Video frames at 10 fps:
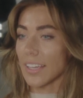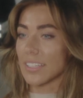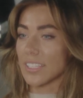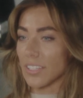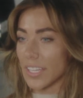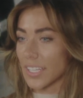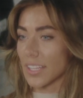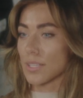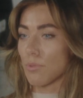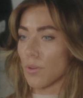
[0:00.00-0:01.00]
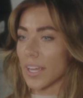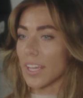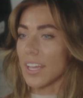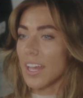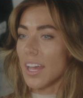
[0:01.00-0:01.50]
until you get to this
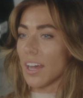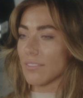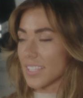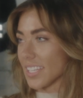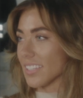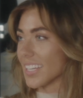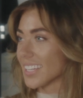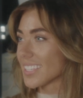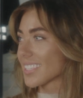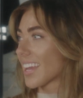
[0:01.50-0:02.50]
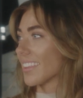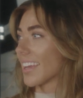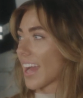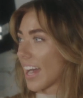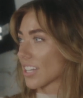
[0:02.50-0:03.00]
point of stillness and
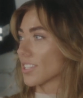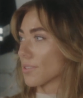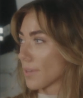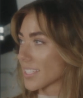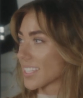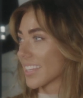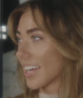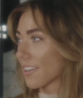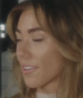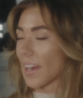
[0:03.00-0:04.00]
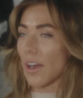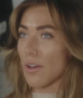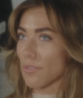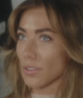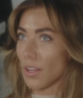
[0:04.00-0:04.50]
like actually resting there for
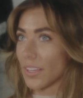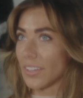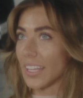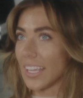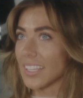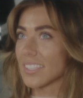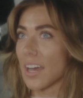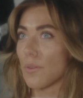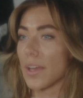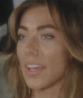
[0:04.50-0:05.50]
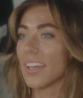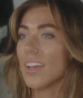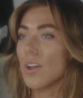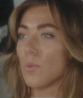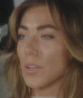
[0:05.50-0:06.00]
however long you need, so that way
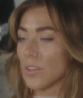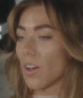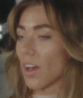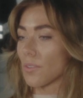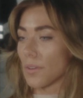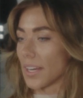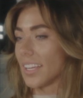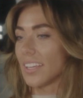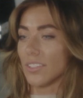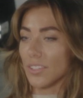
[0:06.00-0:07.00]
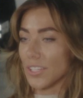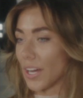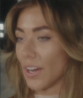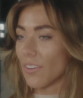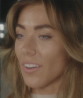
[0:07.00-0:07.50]
when you are ready, you'll
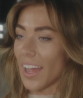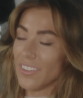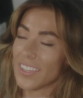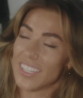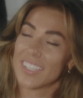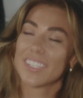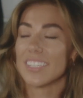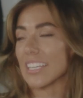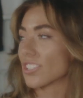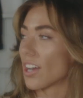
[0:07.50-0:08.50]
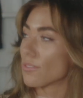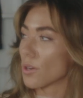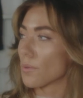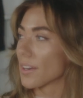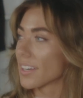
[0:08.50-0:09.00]
know, and you can just slingshot
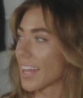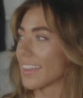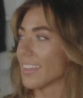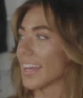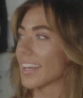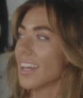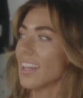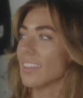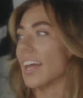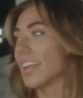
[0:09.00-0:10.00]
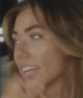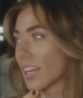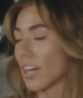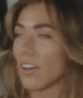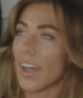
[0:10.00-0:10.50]
forward and like let it
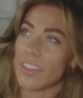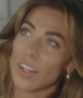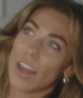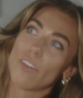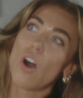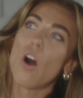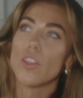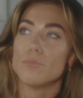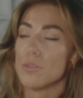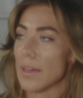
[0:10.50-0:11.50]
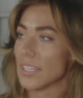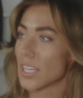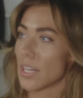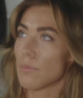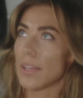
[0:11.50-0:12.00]
go, and you'll have all the
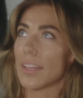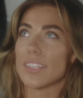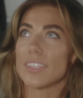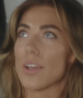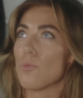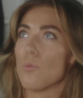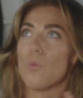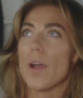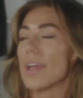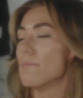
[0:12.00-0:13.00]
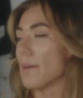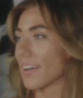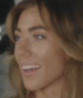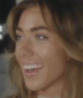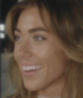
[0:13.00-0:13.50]
momentum that's like way
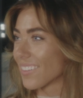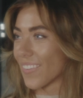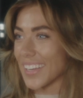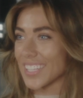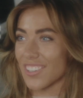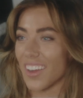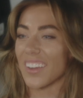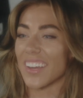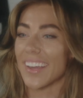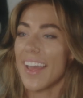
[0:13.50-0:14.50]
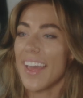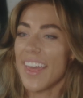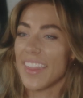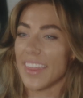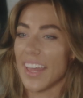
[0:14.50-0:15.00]
better and way stronger
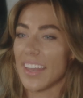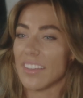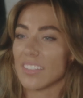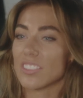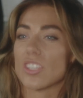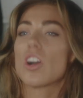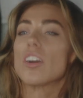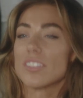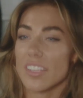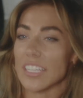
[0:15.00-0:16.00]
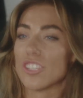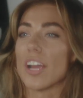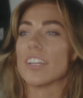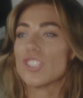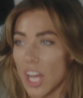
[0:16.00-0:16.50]
than just constantly
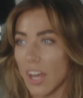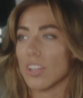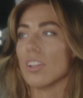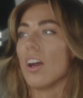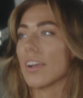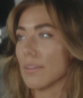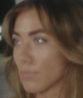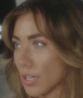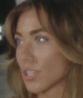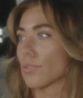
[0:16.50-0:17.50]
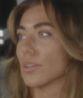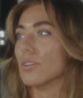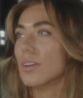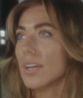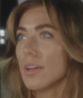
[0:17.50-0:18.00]
trying to chug along and push
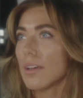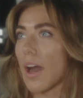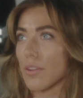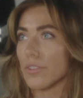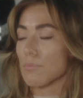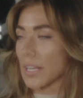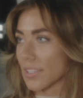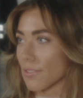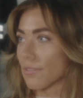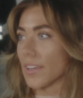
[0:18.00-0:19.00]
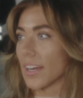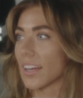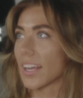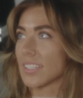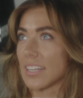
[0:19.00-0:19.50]
through out of a place of
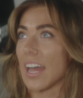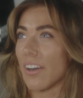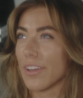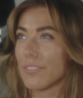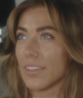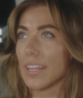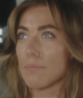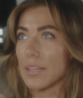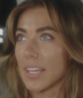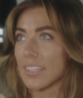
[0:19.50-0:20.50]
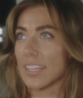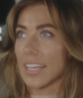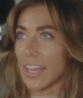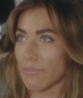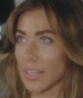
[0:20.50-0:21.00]
fear. Because now I feel like because I
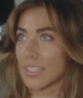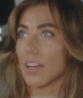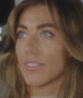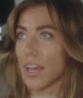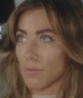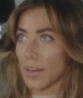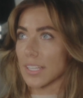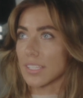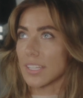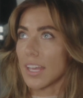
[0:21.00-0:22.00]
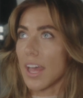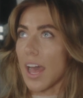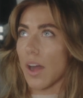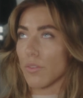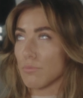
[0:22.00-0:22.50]
gave myself that rest
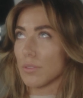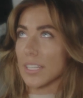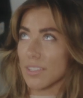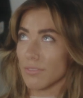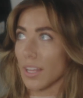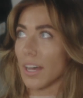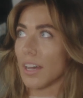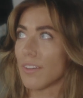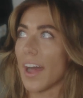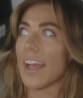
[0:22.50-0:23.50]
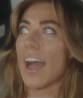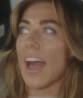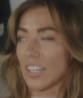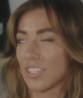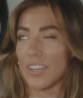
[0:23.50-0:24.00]
out of a place of love, I
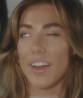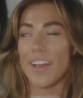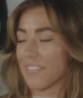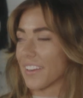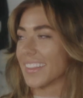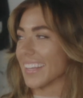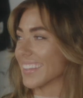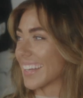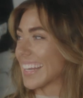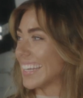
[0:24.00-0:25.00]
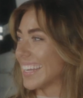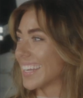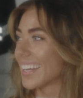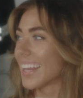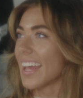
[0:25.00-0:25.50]
actually got everything that I
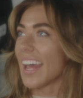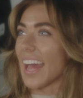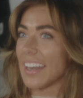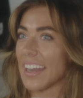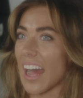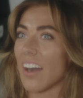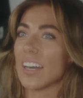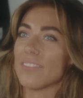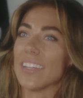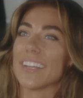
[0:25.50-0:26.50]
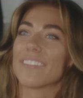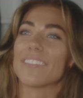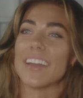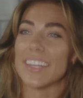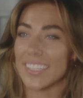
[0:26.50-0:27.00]
needed, and now I'm like
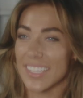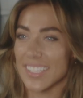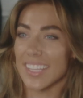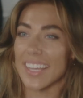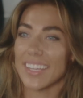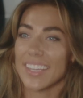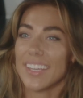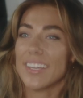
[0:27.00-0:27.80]
ready to just like